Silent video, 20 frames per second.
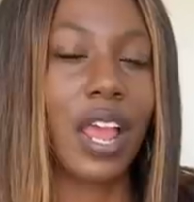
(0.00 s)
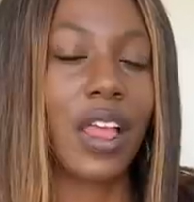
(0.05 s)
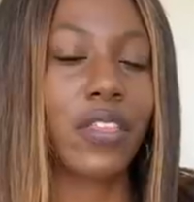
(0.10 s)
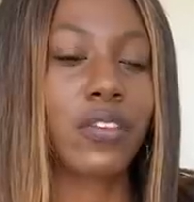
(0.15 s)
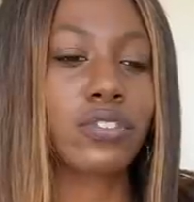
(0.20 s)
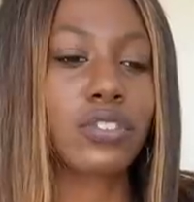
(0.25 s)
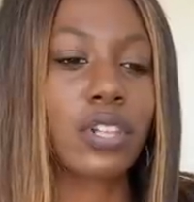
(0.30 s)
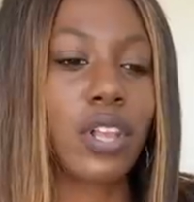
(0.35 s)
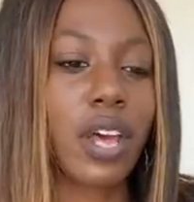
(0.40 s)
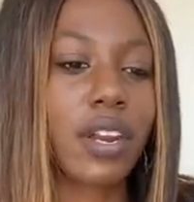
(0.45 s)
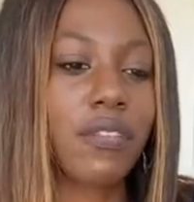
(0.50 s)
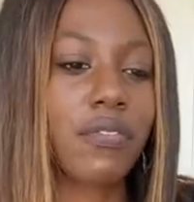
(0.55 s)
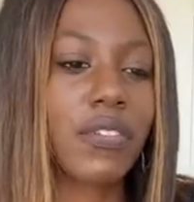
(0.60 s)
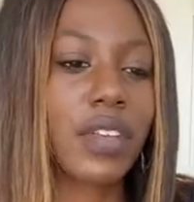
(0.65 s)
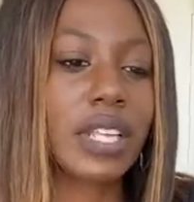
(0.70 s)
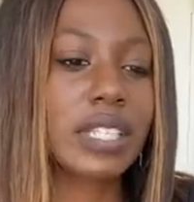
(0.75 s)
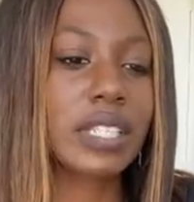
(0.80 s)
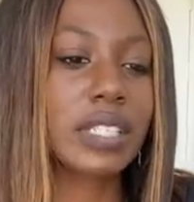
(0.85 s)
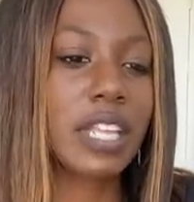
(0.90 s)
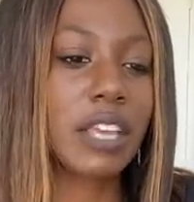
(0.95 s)
There's a lot of
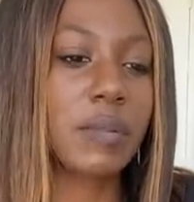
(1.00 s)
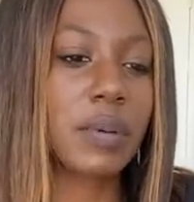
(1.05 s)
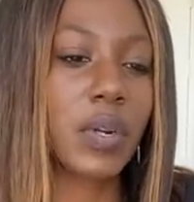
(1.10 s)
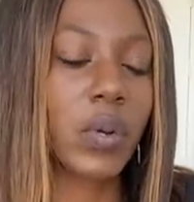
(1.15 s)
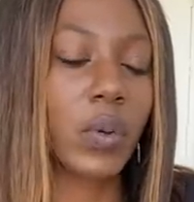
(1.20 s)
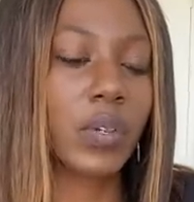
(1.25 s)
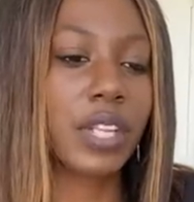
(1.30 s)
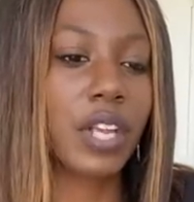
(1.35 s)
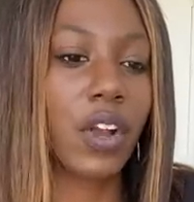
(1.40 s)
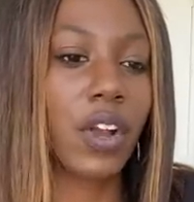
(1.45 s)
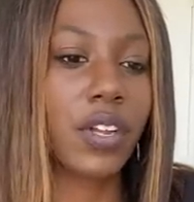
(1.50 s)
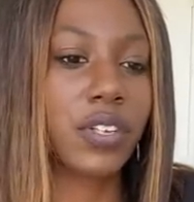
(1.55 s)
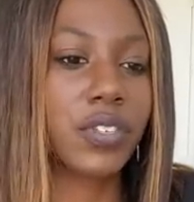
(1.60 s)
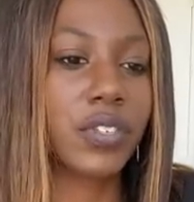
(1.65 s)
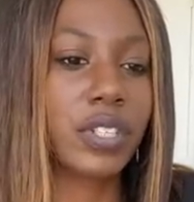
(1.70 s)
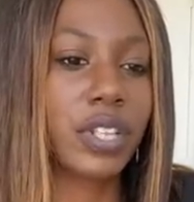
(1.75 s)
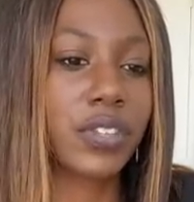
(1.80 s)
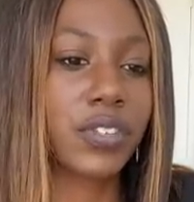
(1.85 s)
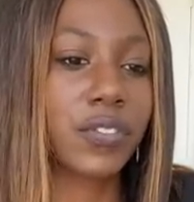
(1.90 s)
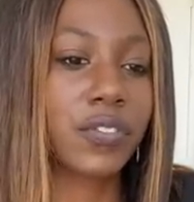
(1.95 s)
things that they've been holding on to
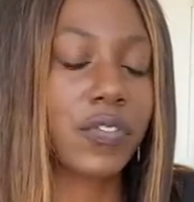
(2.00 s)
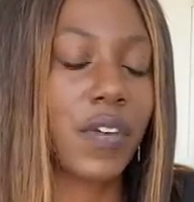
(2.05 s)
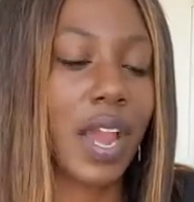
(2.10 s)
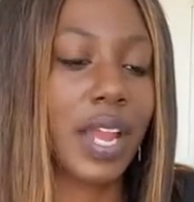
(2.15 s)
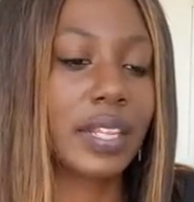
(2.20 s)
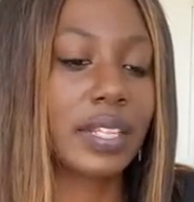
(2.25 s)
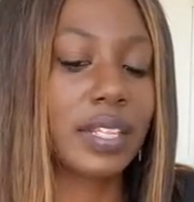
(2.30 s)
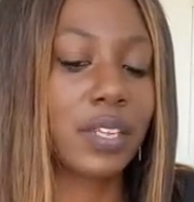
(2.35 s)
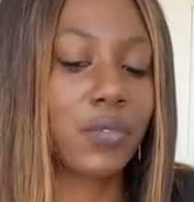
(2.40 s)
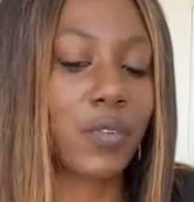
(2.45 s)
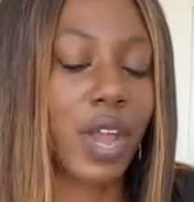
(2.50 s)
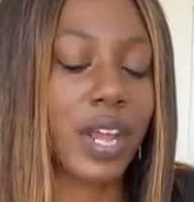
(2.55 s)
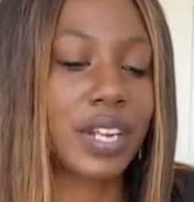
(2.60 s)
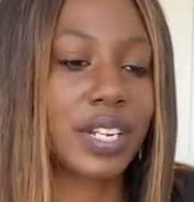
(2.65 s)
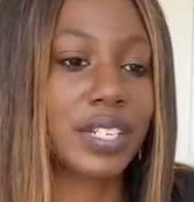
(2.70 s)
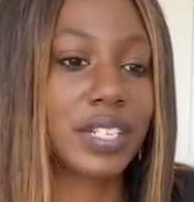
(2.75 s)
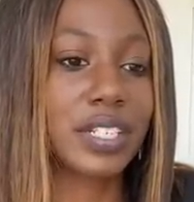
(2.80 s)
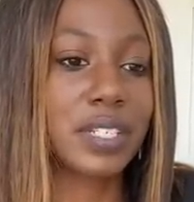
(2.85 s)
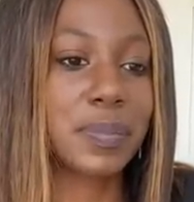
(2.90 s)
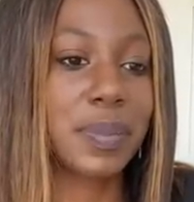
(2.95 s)
that they're finally ready
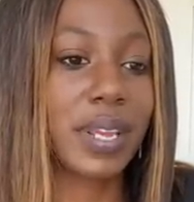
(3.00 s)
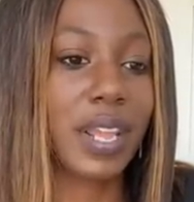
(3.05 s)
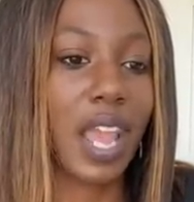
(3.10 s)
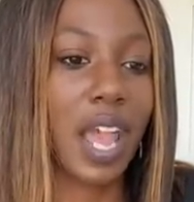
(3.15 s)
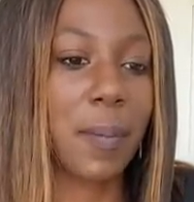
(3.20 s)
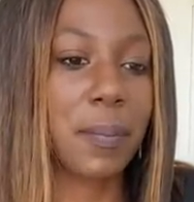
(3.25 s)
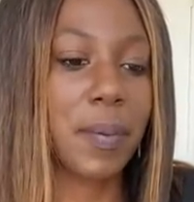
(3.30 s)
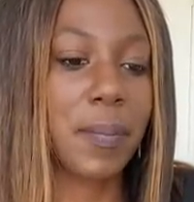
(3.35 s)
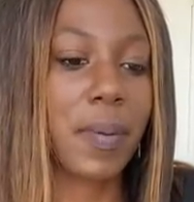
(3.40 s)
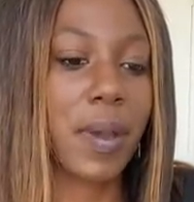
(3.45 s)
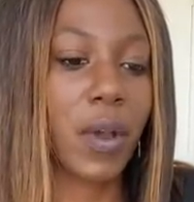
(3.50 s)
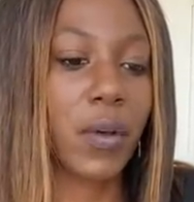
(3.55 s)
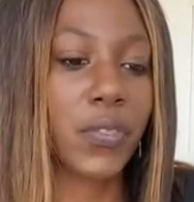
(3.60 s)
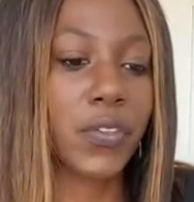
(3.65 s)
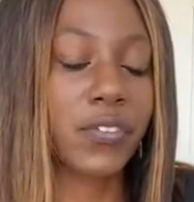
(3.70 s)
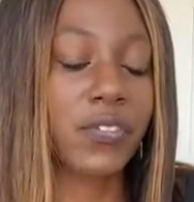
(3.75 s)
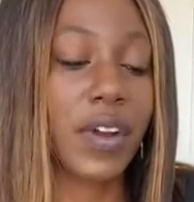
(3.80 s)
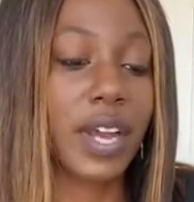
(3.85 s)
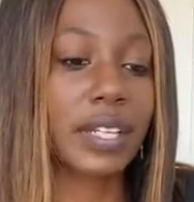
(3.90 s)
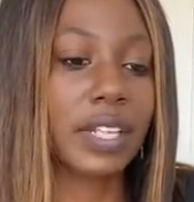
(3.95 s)
to speak up about.
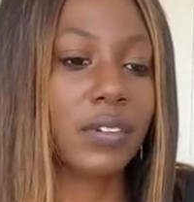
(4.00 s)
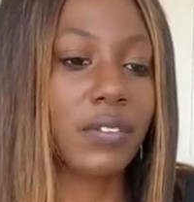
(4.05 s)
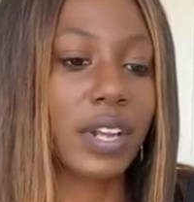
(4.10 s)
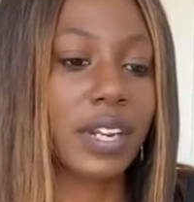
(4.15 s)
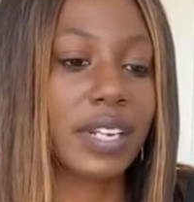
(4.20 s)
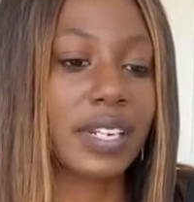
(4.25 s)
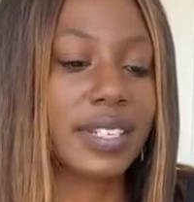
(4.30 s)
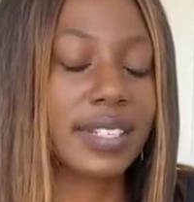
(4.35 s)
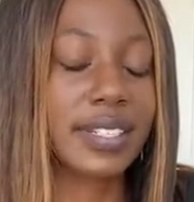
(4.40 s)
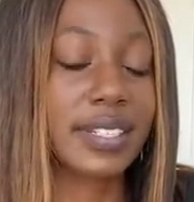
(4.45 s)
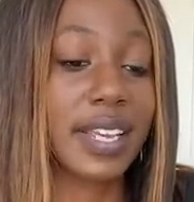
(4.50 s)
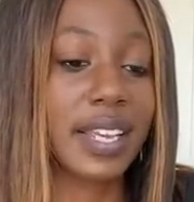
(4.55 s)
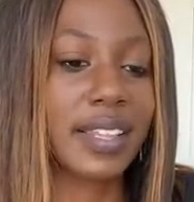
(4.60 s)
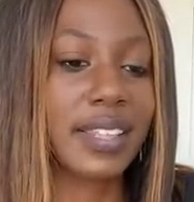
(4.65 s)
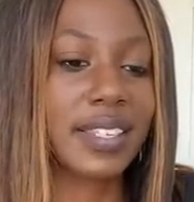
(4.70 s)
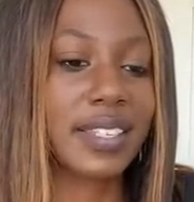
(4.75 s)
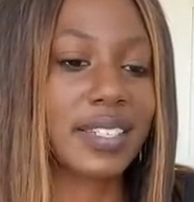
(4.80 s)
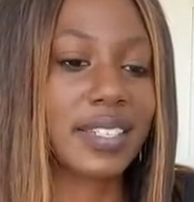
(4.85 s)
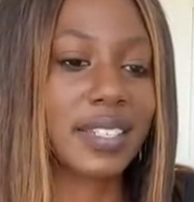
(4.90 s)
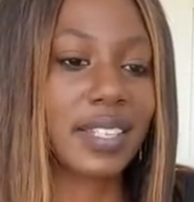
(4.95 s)
They're finally ready to say
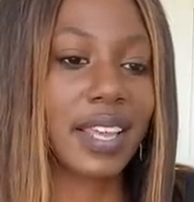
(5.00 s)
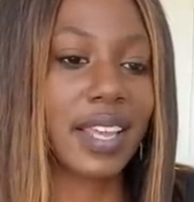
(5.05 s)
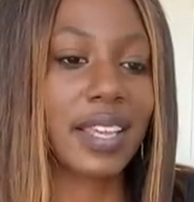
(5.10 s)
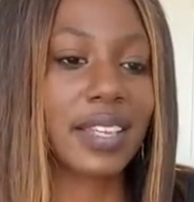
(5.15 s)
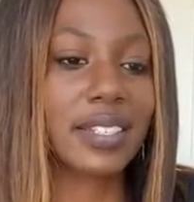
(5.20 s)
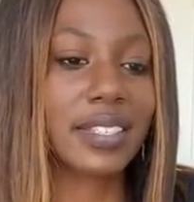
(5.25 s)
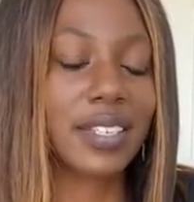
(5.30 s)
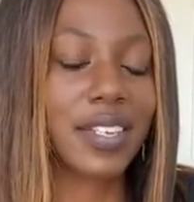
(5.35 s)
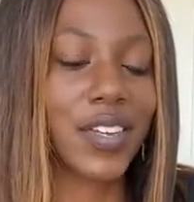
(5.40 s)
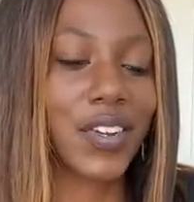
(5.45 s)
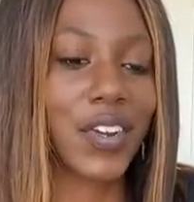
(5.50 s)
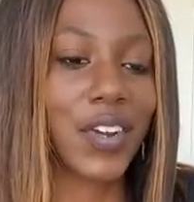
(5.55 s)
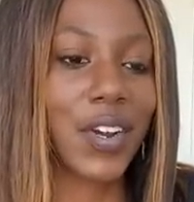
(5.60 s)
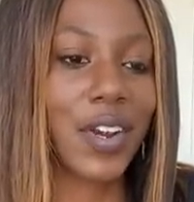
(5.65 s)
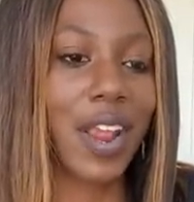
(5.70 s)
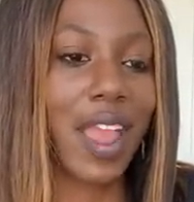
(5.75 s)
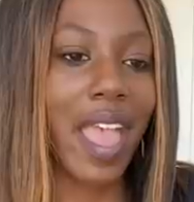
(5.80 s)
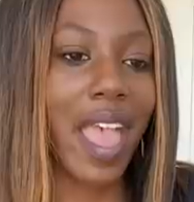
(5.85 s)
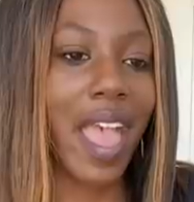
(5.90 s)
these things here.